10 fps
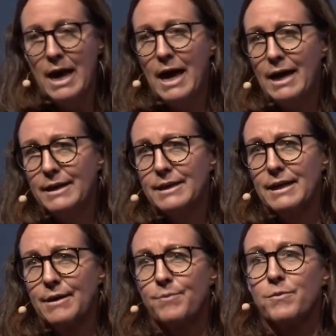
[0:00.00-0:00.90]

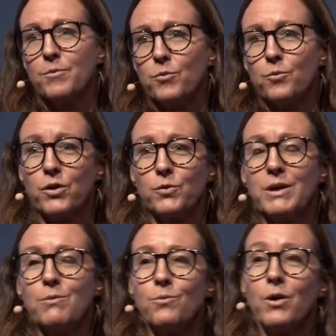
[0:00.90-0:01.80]
And what
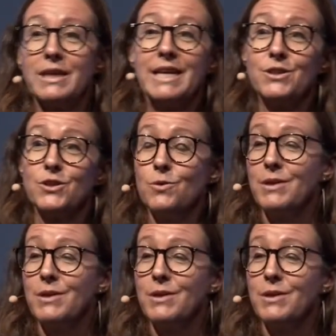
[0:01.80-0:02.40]
we need to do